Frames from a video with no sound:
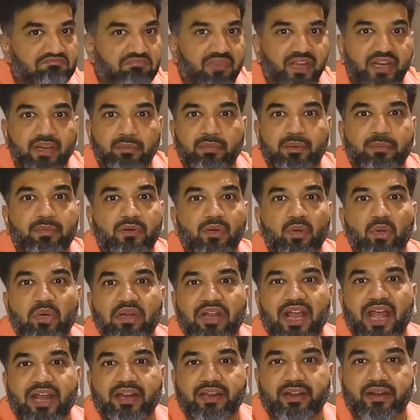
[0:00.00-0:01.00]
Many people
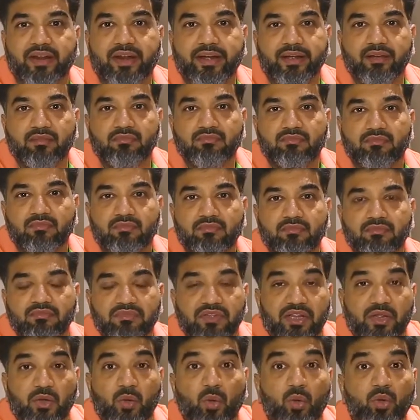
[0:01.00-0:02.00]
don't carry, right?
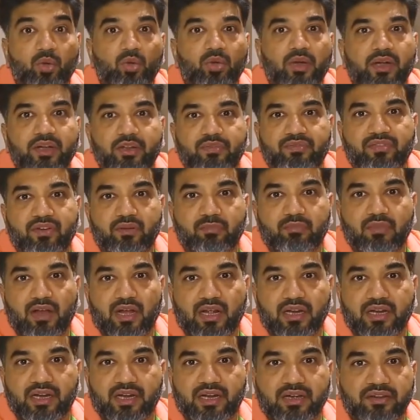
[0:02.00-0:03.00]
They go to a different
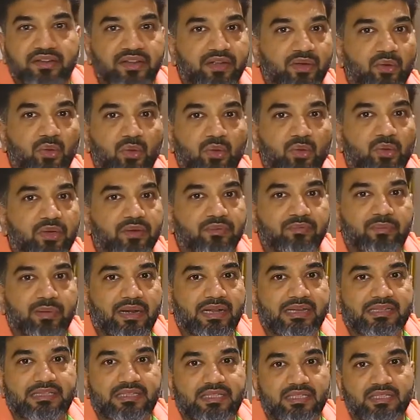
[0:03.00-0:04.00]
market, they go to a
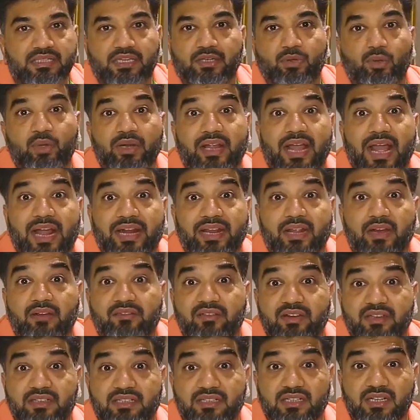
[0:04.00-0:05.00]
places, they don't carry a
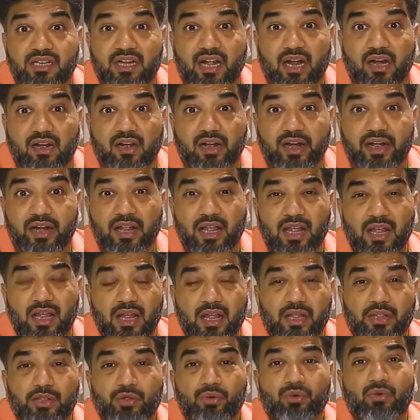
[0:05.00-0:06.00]
visiting card, right?
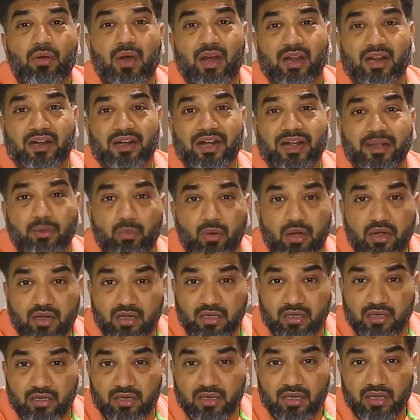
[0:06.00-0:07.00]
You are a
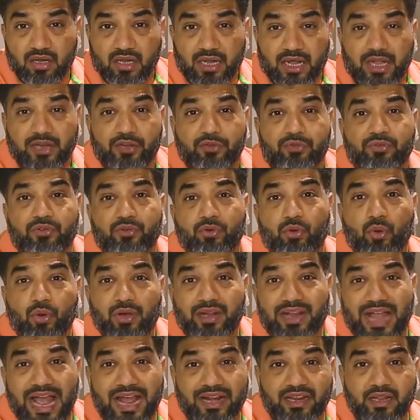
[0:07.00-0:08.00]
networker. And if you
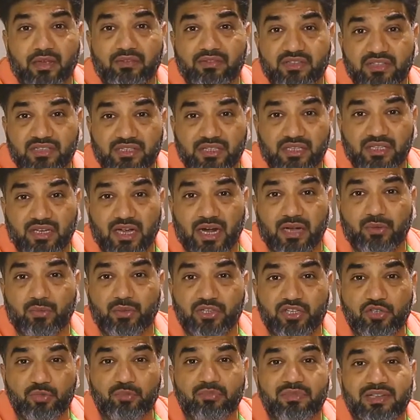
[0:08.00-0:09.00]
don't carry a visiting card,
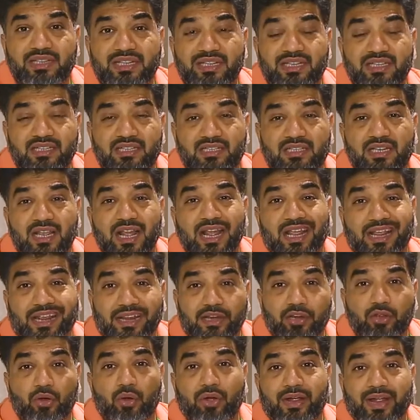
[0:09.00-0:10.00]
which means
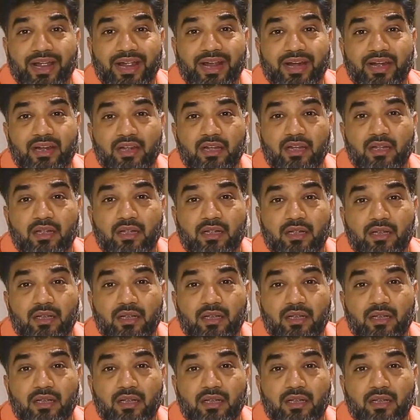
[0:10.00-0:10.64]
in your head,